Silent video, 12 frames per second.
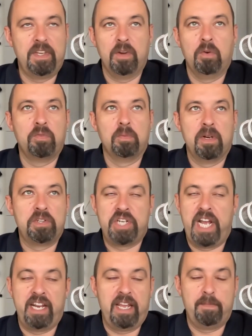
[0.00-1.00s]
from a
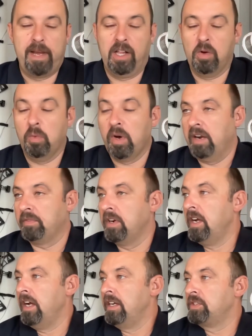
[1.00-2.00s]
chain email or whatever.
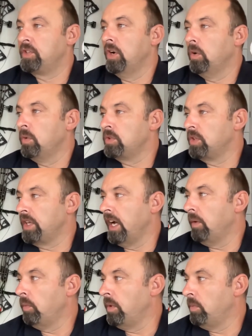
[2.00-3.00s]
So yeah,
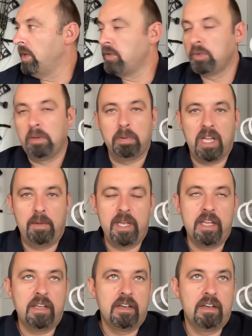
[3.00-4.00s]
we do the
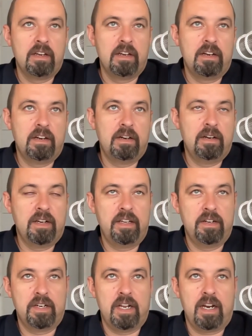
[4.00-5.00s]
plumbing
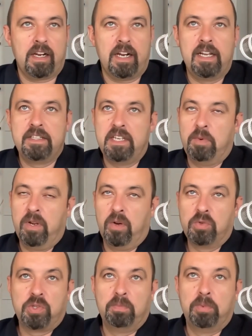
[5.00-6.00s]
here at ArcIT. We
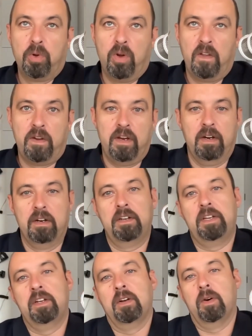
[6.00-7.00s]
also put on a
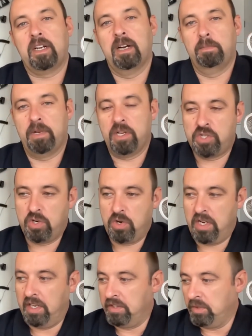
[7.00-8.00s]
company
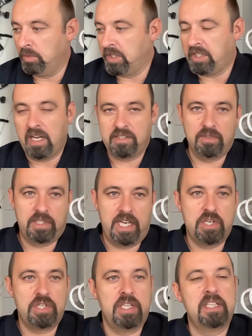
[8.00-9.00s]
shirt and do the
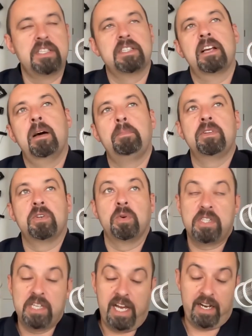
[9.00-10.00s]
consultation and setup. And so
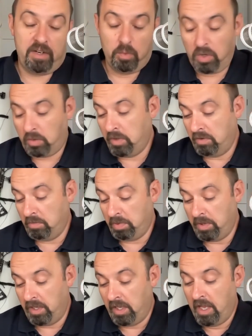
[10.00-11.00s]
excited to work with you,
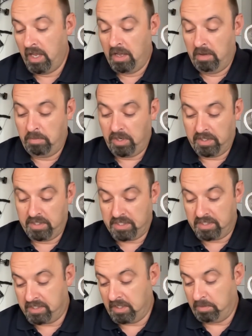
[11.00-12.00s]
Peter. This
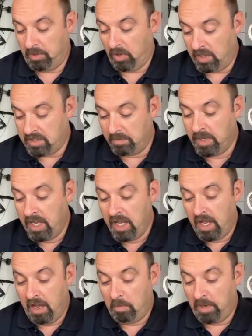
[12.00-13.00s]
is going to be awesome.
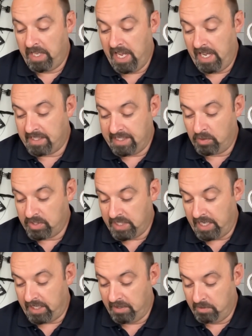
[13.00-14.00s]
But yeah, sounds
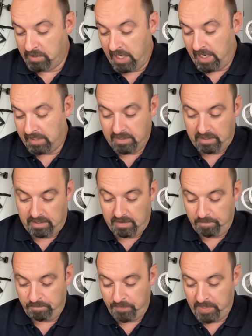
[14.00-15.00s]
like you got a